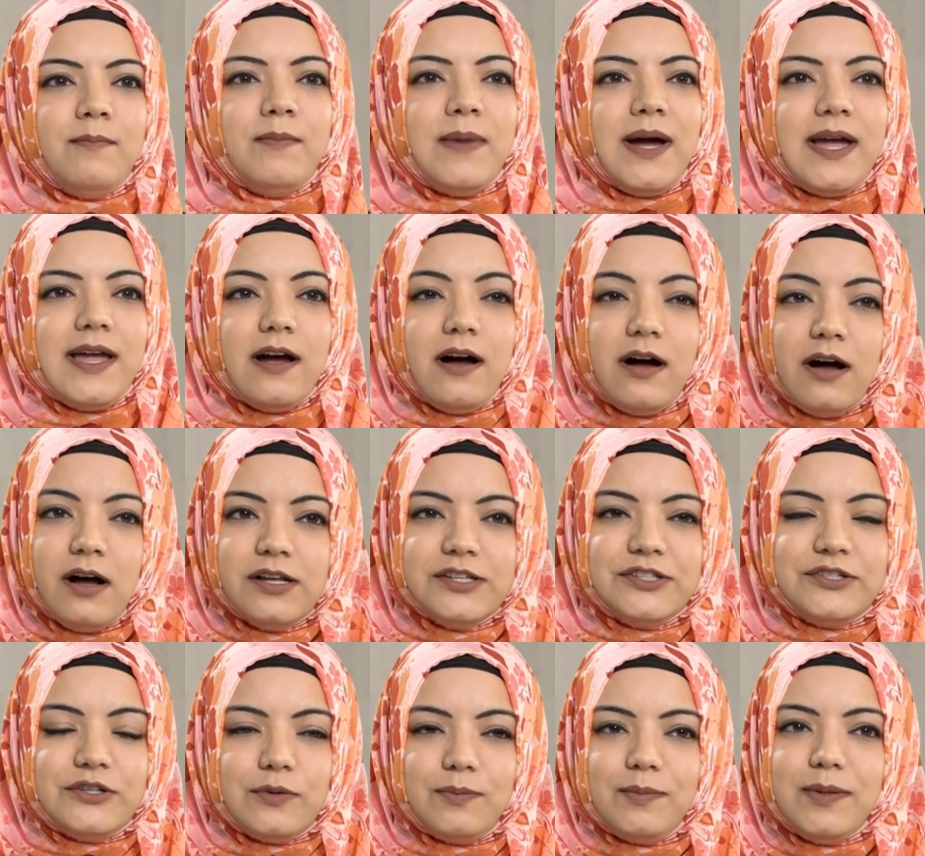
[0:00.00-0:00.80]
might
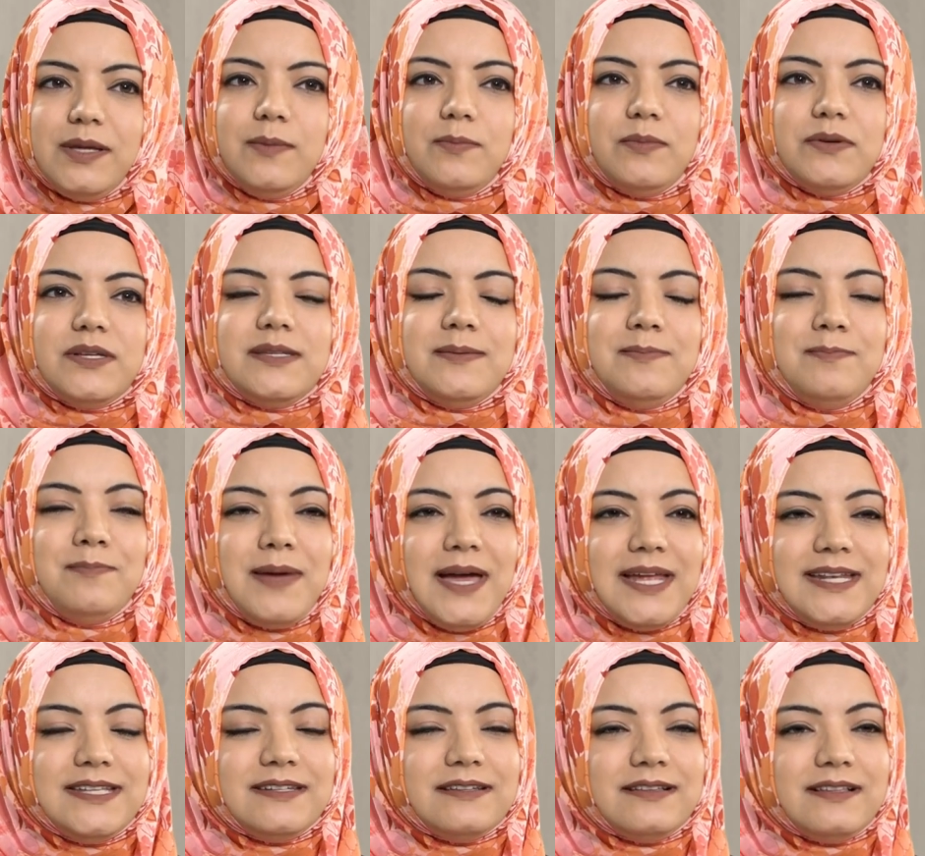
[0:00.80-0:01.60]
alter people's
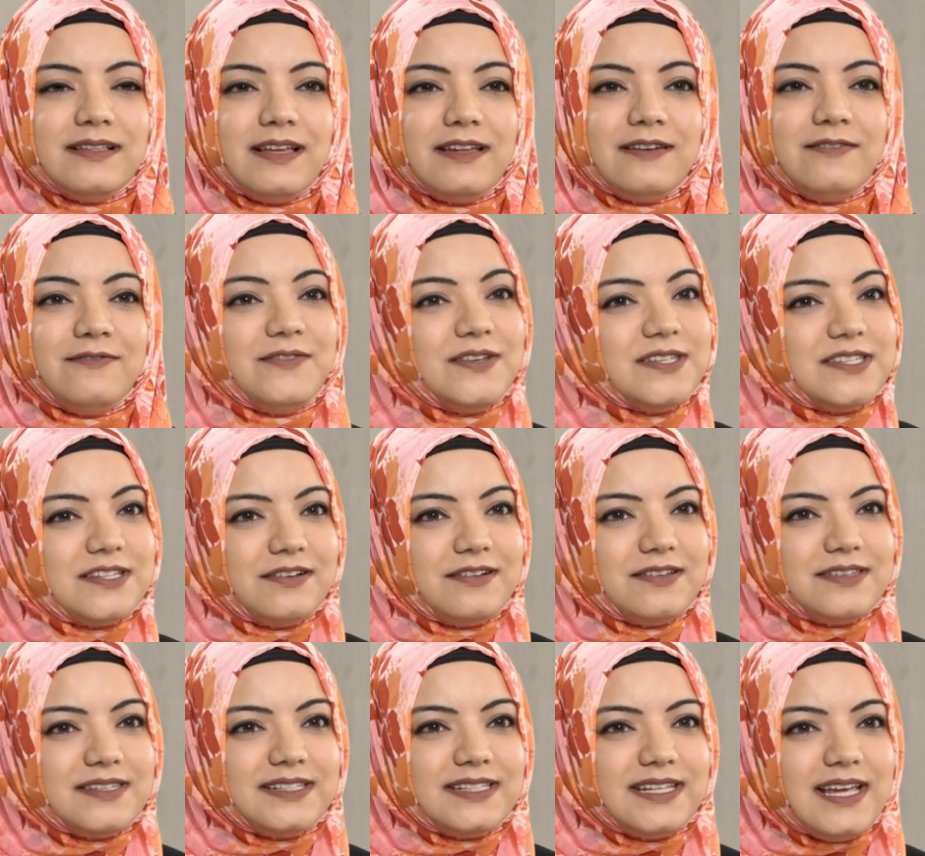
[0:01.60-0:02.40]
mental and
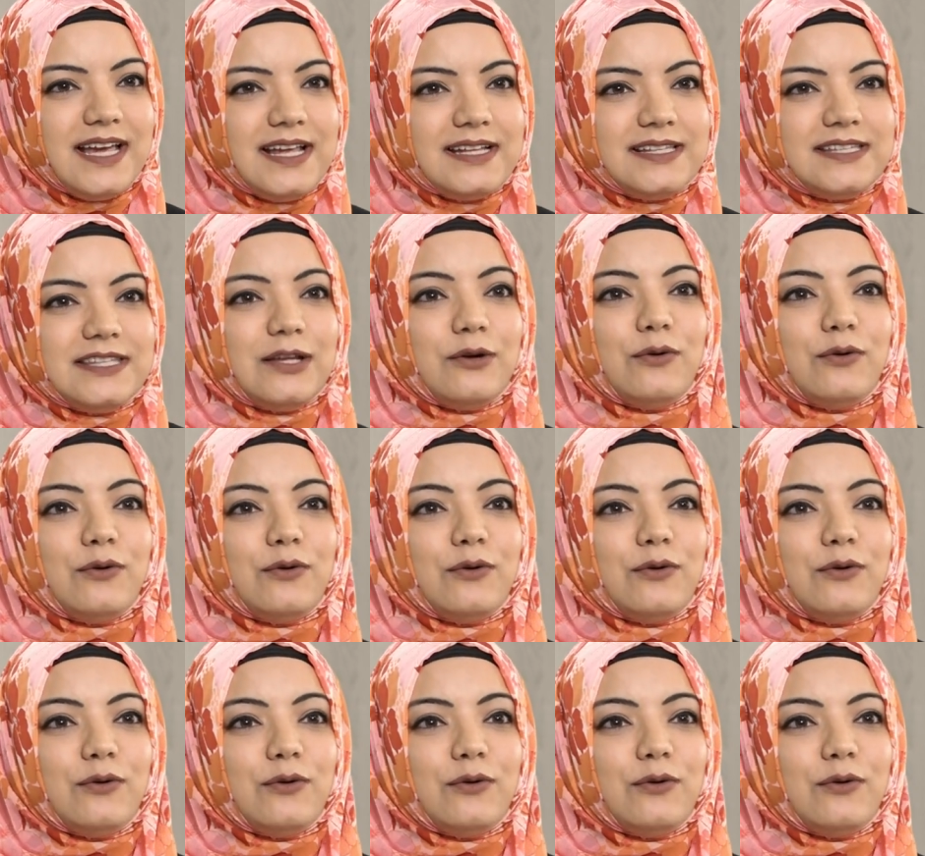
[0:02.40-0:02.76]
physical states.